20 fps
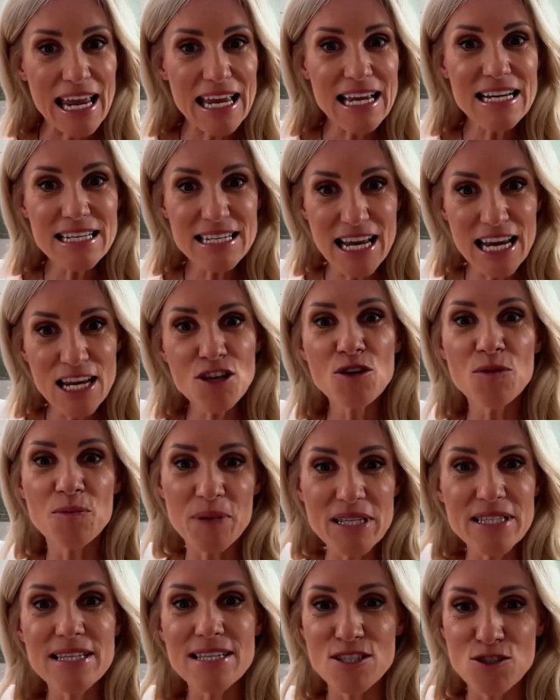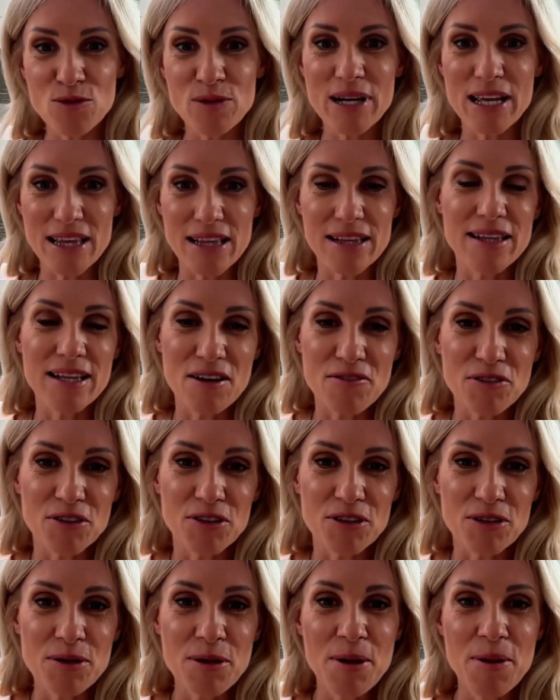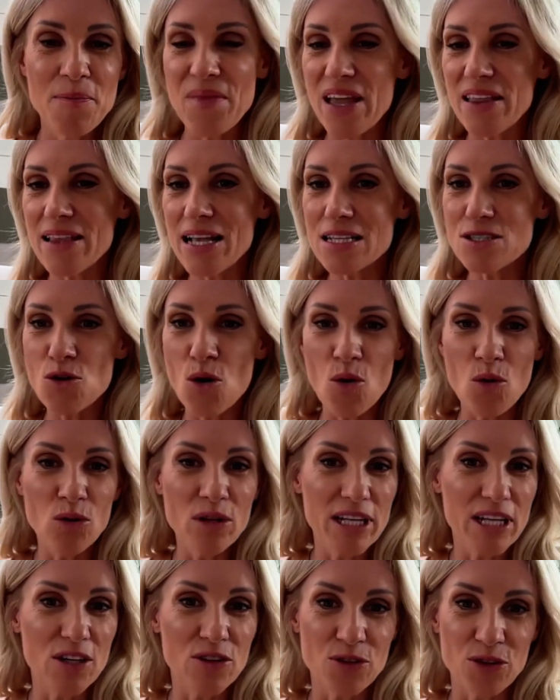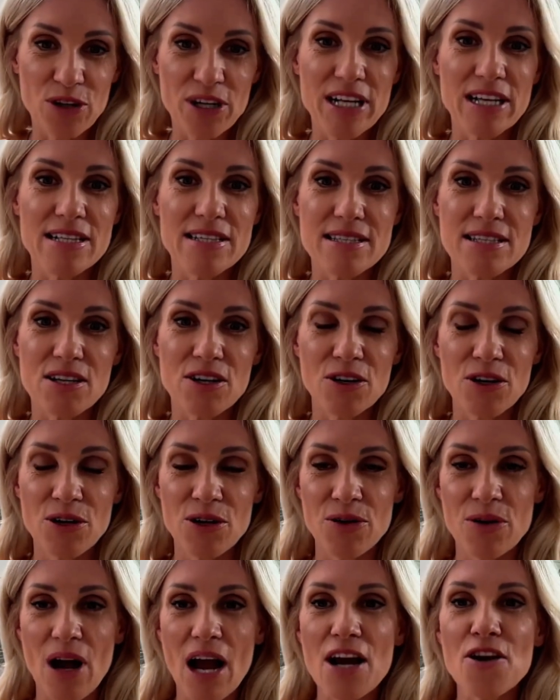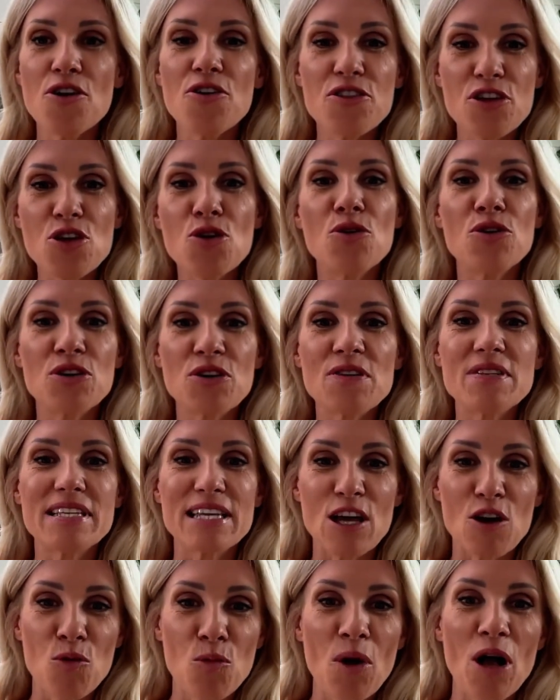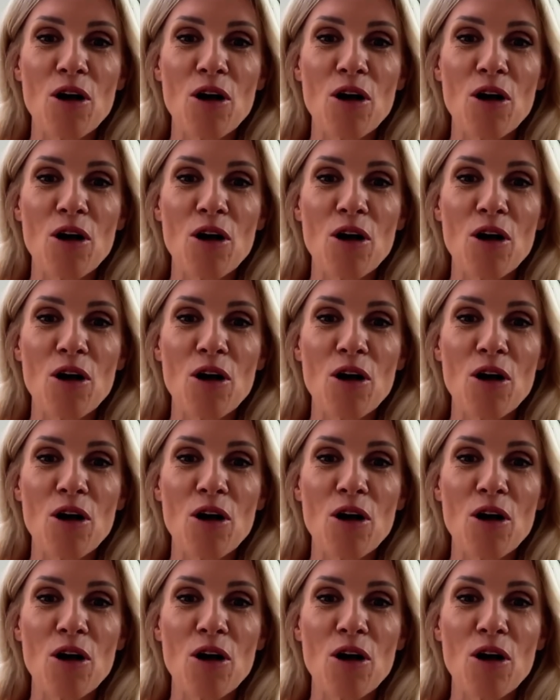It can take your business to another level. And that's all included. So I know that you're using it